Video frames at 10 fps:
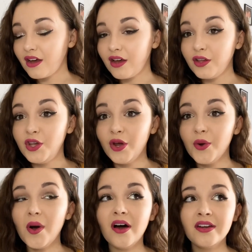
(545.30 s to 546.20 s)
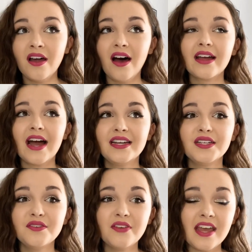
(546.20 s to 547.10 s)
You are not
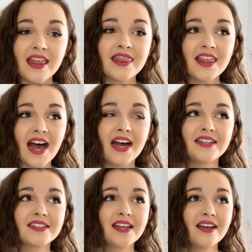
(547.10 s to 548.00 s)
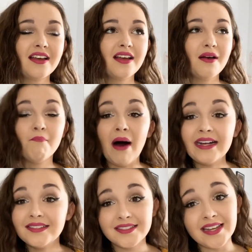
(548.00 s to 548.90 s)
kind of in that
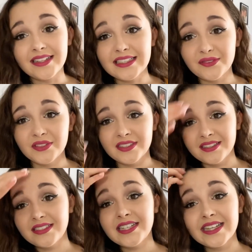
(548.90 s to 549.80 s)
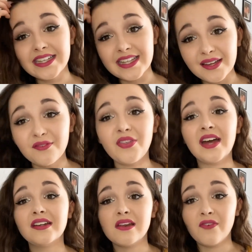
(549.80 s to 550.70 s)
mindset even to give
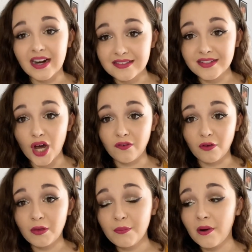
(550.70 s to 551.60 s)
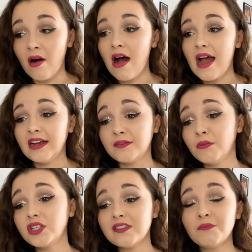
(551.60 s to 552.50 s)
that advice to other people. As
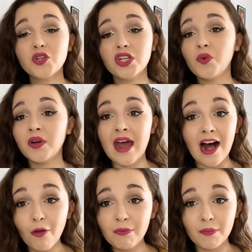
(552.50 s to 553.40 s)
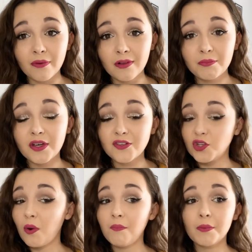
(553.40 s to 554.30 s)
much as I'm sure you want to help people because you
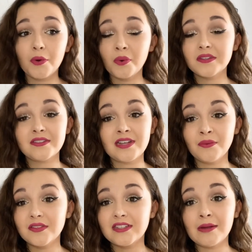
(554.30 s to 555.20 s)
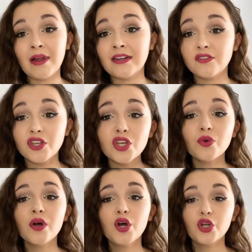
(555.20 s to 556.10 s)
don't want people going down the same line as
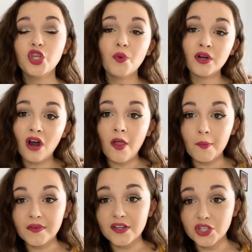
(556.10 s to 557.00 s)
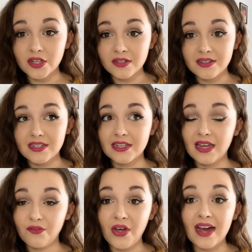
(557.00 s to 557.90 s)
you, you are not in the position to
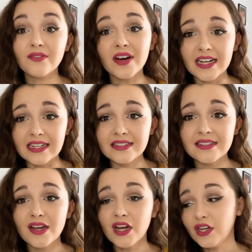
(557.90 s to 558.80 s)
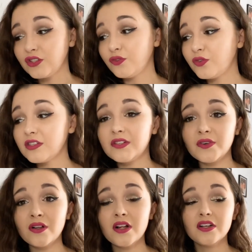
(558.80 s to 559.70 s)
give that advice. So first of
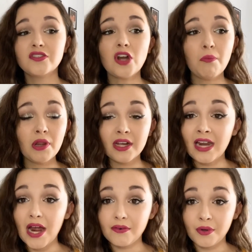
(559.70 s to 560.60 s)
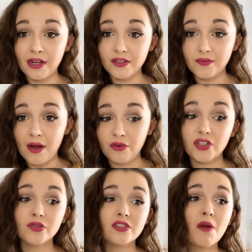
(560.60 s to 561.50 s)
all, stop looking at everyone else around
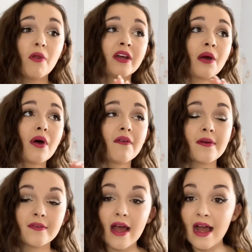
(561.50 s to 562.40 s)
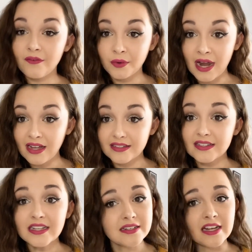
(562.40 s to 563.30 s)
you. Stop looking at whatever everyone else
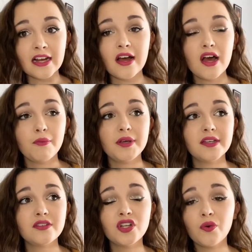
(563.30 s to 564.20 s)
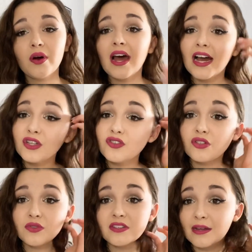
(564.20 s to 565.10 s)
is eating because you know what? I used to
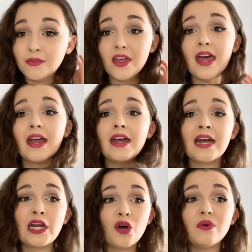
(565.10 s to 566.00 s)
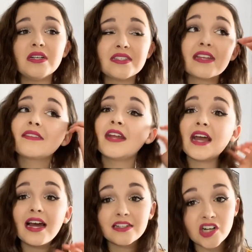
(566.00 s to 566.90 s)
do the same thing and I know last night
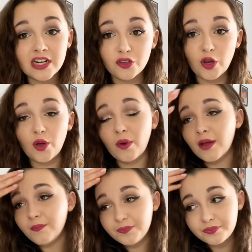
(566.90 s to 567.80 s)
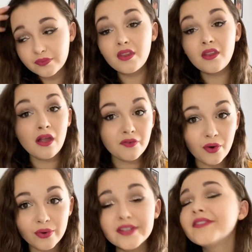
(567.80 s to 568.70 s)
I had a Chinese takeaway of
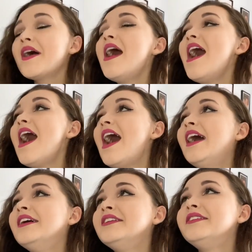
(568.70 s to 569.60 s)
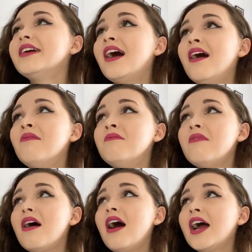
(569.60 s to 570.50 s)
course. And
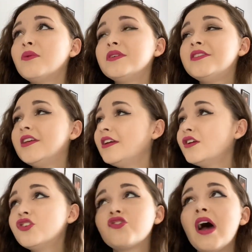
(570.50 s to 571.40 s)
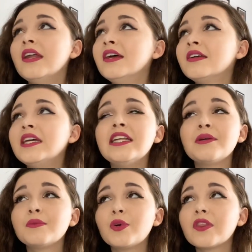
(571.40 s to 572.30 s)
um, I was sitting, scranning,
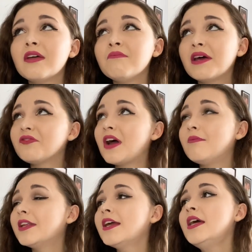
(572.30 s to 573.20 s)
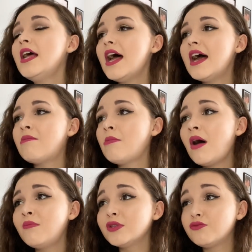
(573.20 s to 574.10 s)
eating more than my family, and my
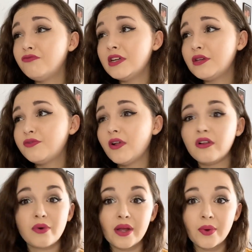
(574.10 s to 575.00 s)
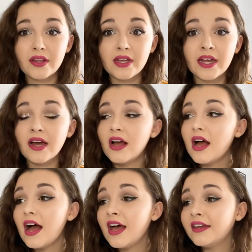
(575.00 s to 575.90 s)
mum was really full quite quickly.
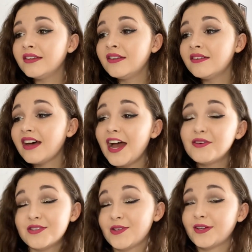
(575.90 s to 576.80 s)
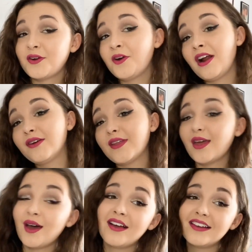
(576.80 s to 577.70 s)
And I just looked at her and I was
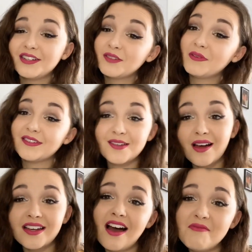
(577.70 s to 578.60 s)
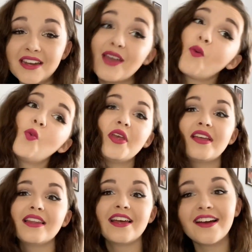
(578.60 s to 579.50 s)
like, I just made a soggy comment, like
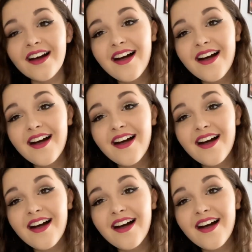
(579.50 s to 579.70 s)
weakling,